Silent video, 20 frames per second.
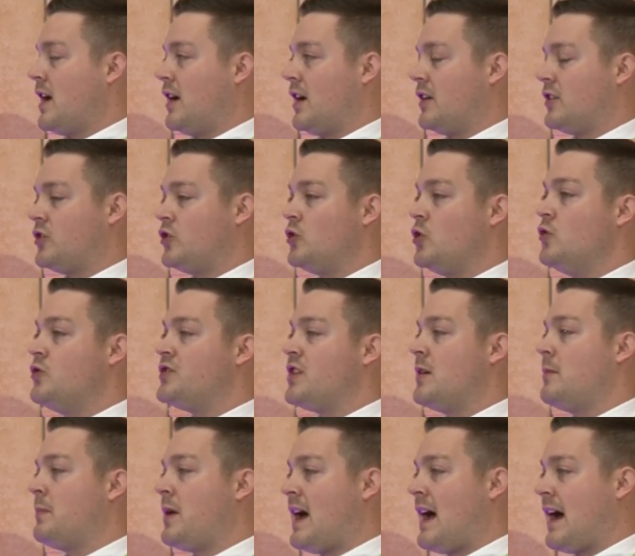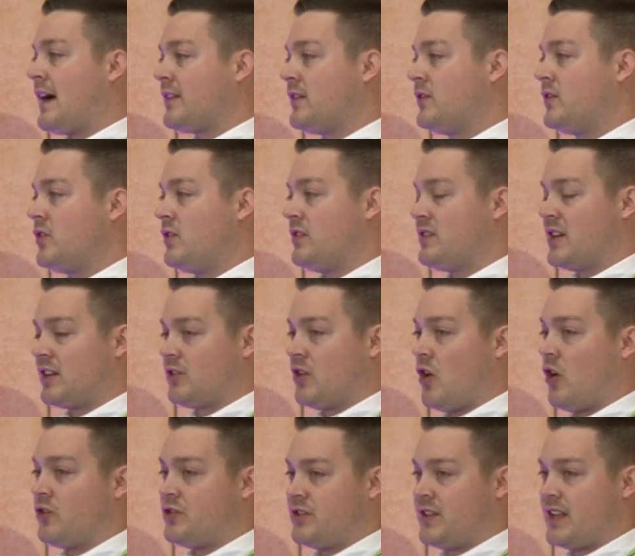a huge impact to the
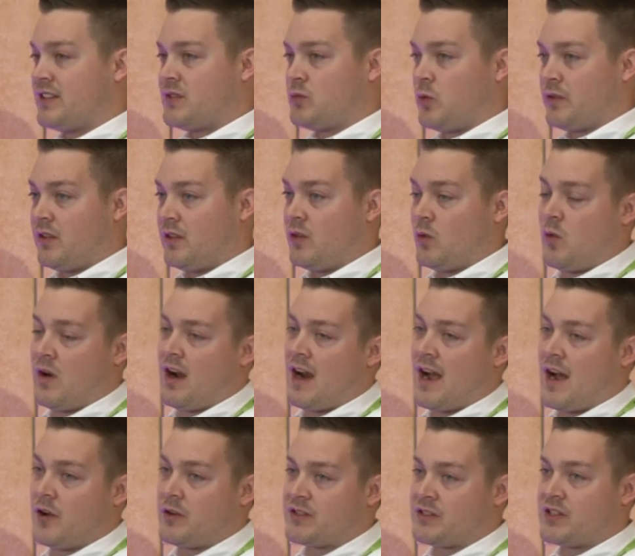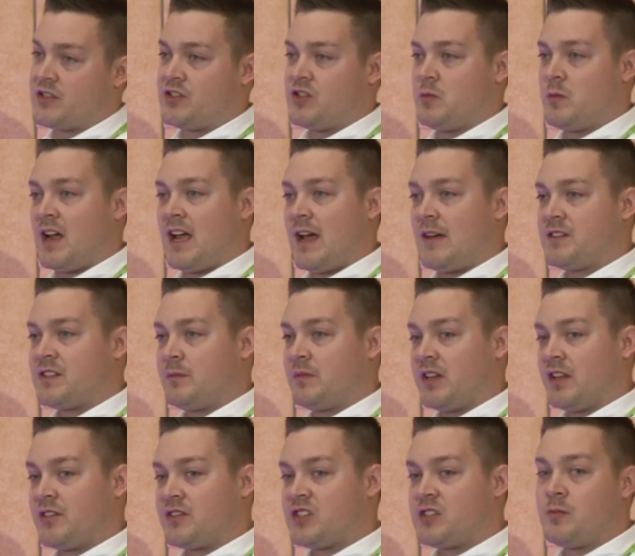technology that's within the warehouse because you might have
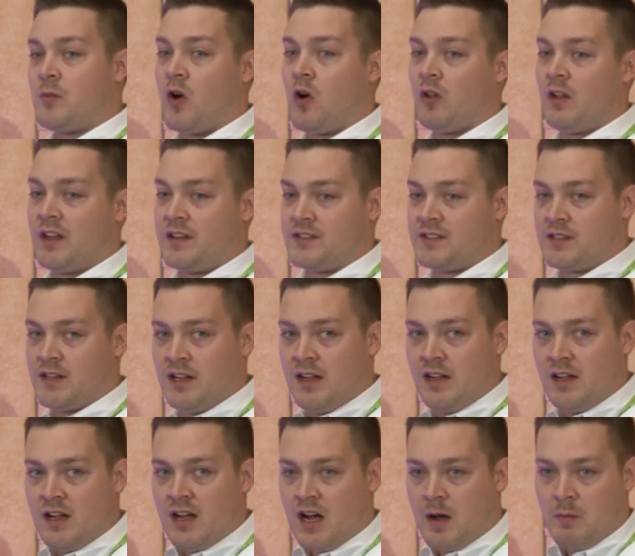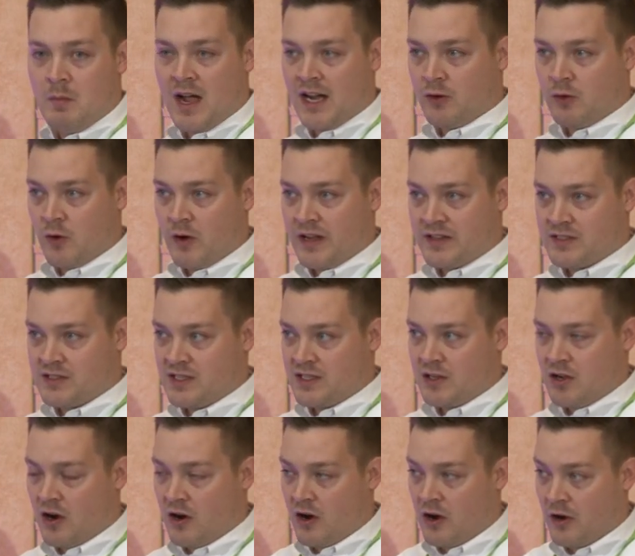something as small as a micro
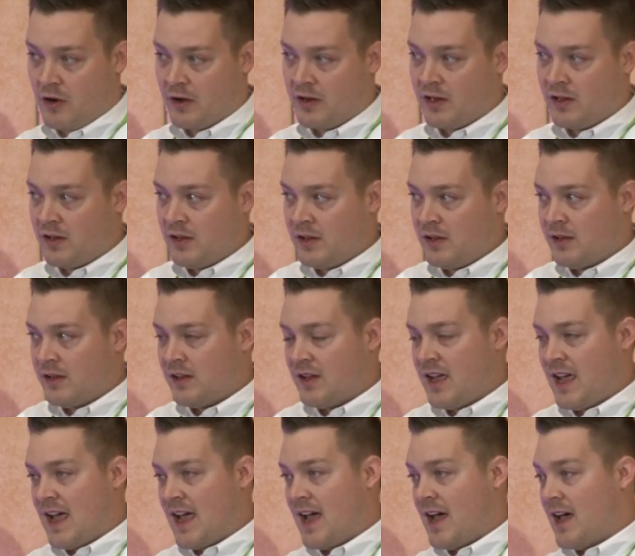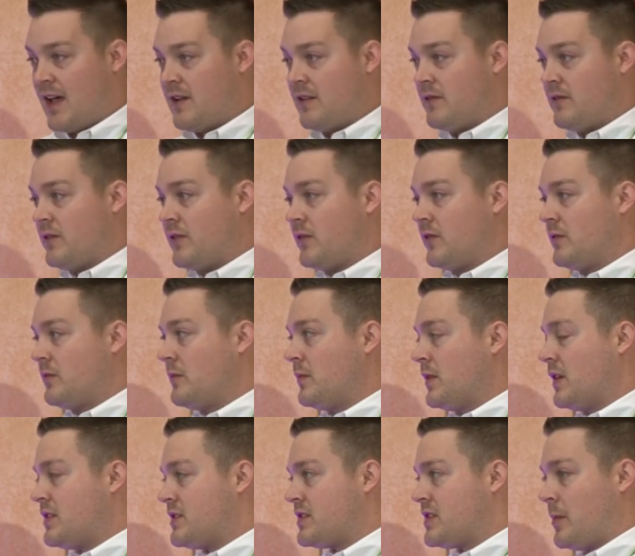SD card and
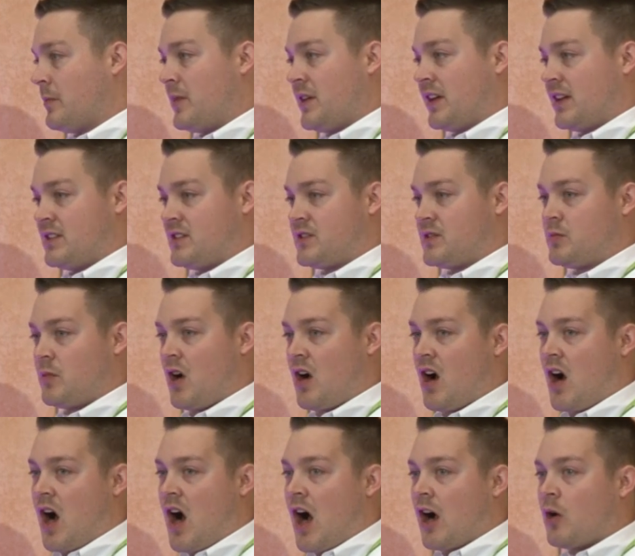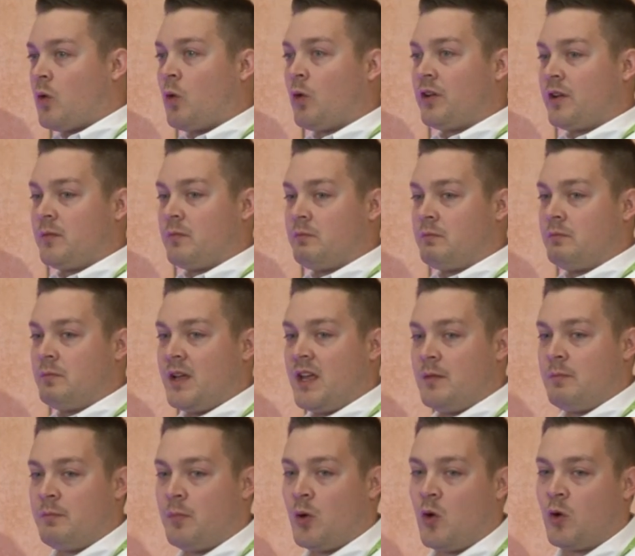something as awkward and,
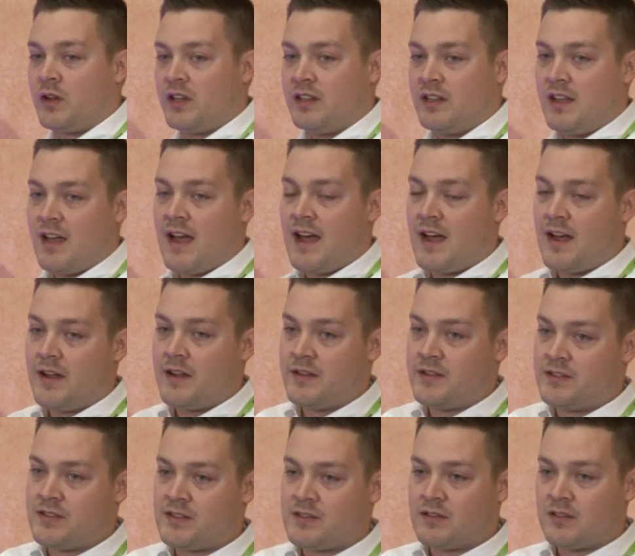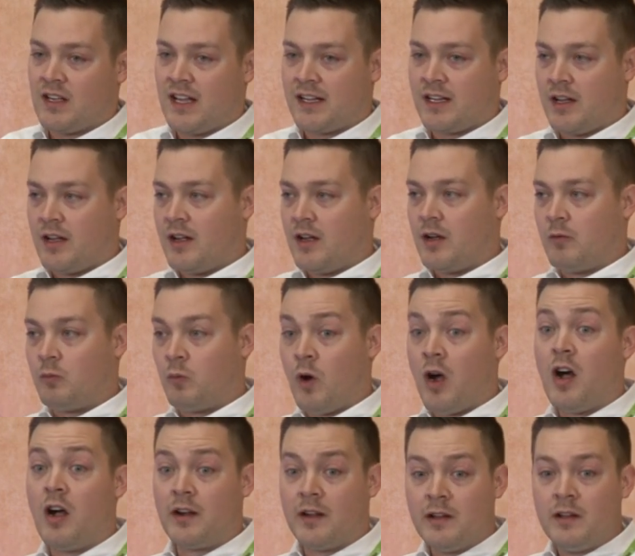and bulky as like a, a
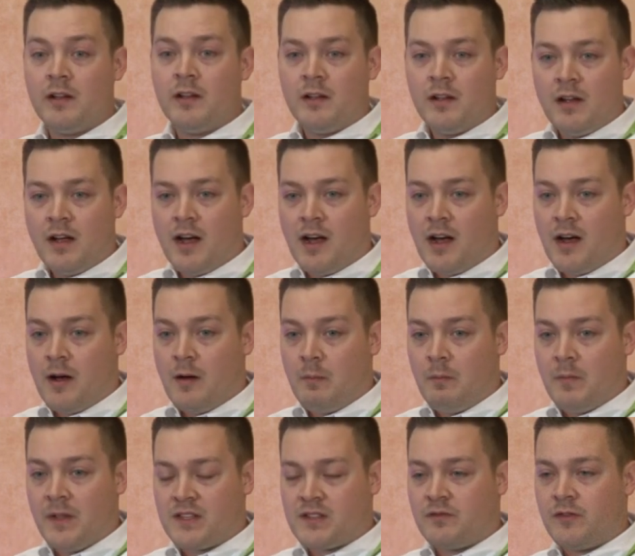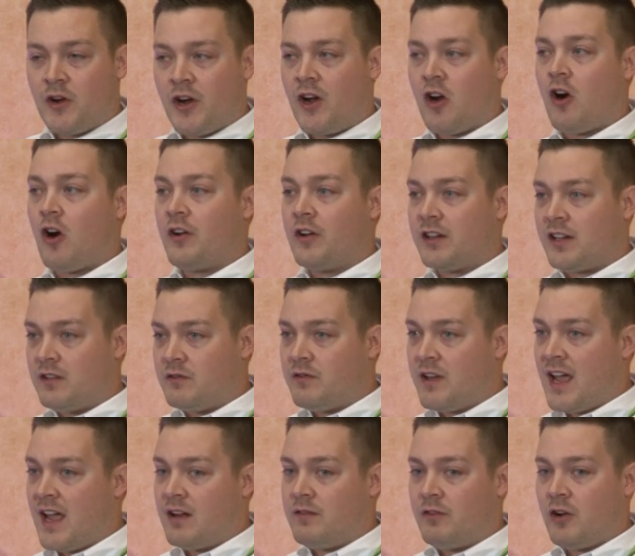rug. Um, that's very hard to
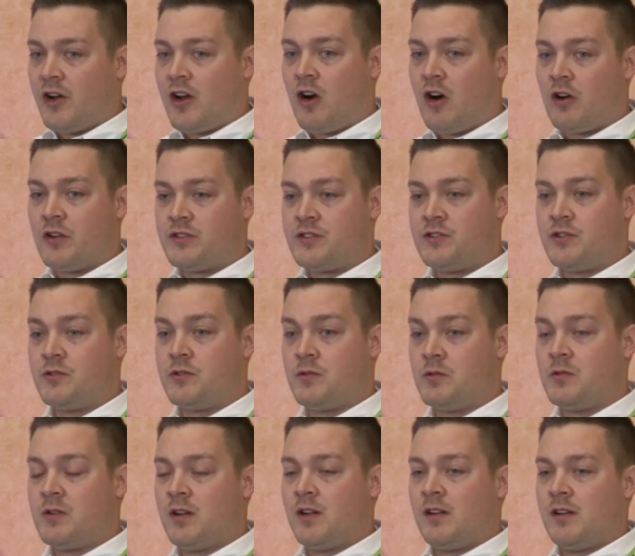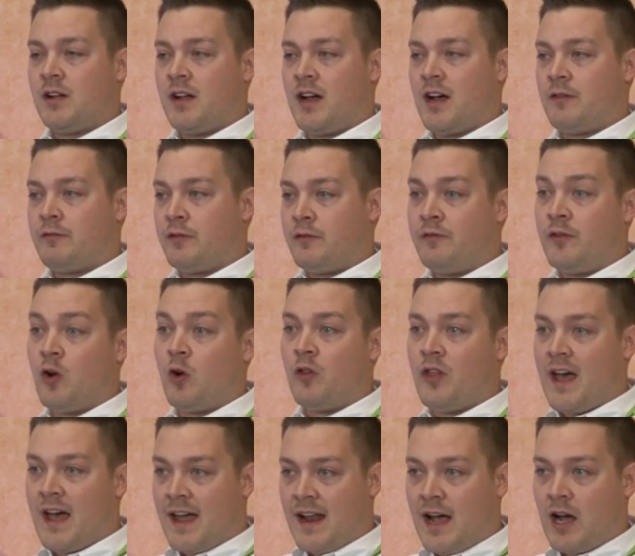convey and very hard to uh, fulfill
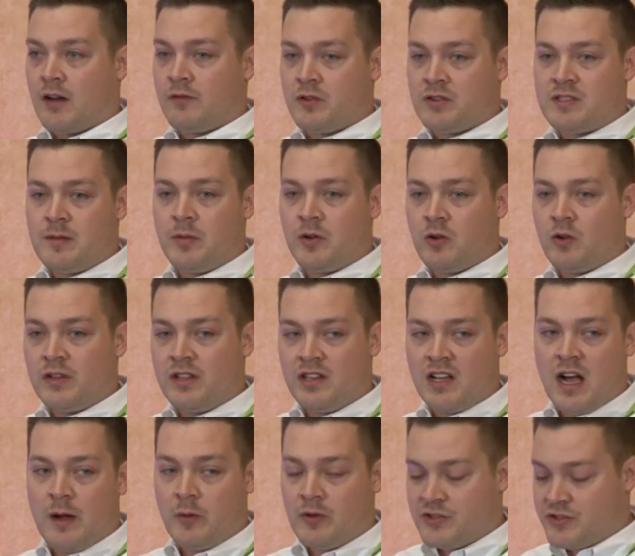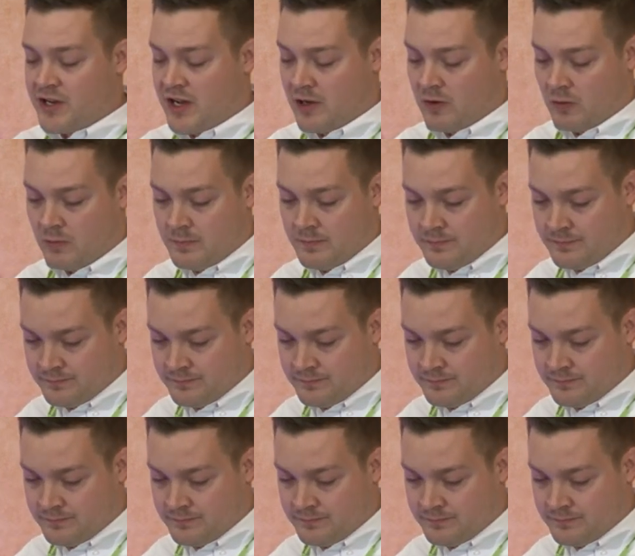that out of your typical e-commerce channel.